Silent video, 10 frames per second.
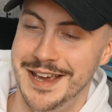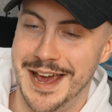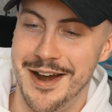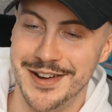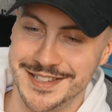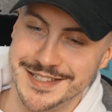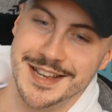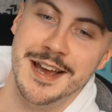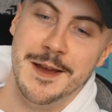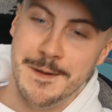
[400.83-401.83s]
characters,
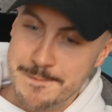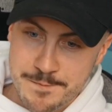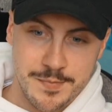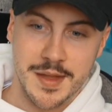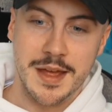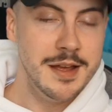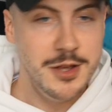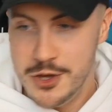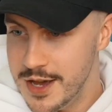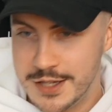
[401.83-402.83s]

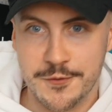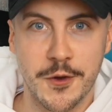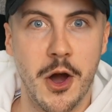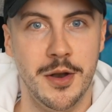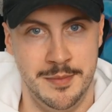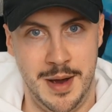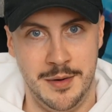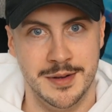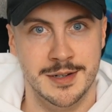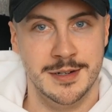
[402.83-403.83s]
it's forgotten
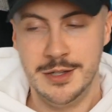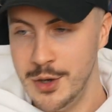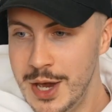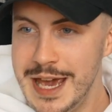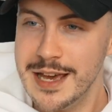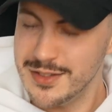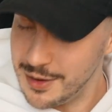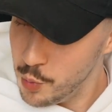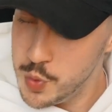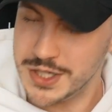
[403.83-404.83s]
about. You hear
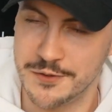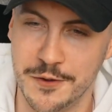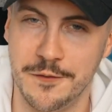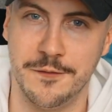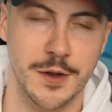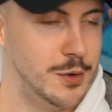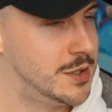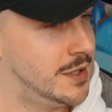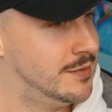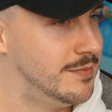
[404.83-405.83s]
that wistful
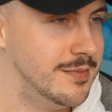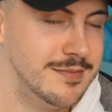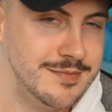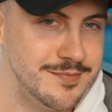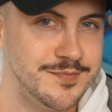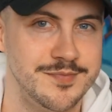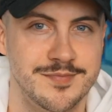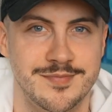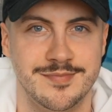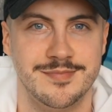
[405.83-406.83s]
flute and
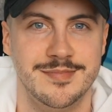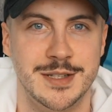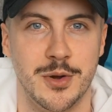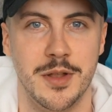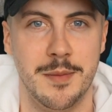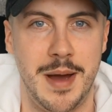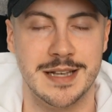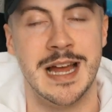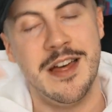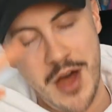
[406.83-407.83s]
it's all in the
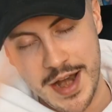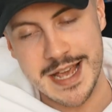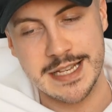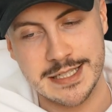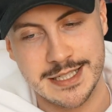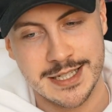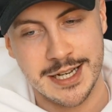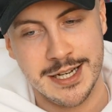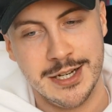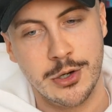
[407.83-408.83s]
past. That is
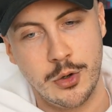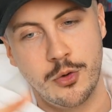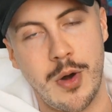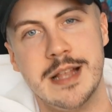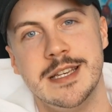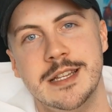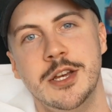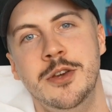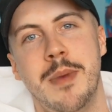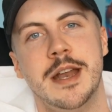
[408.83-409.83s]
granted
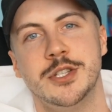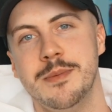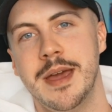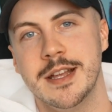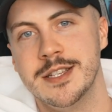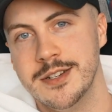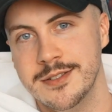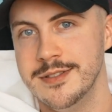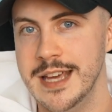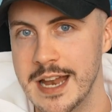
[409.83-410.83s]
that you managed to make it to
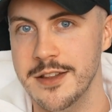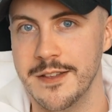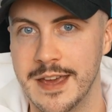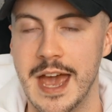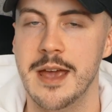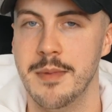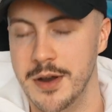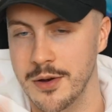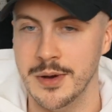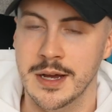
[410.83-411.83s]
the end of the game. I
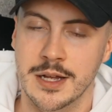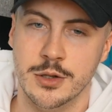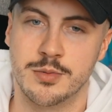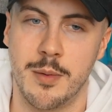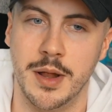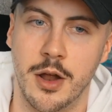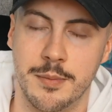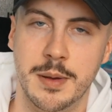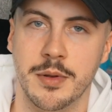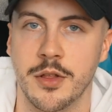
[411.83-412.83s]
know there's probably a lot
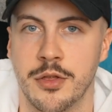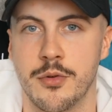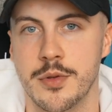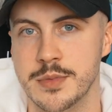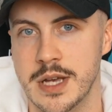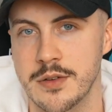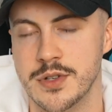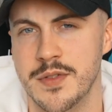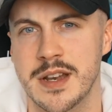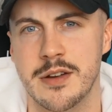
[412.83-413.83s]
of people that threw
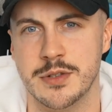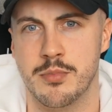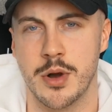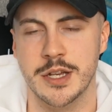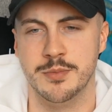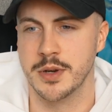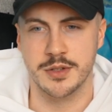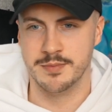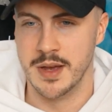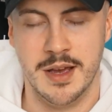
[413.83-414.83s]
themselves off the nearest bridge because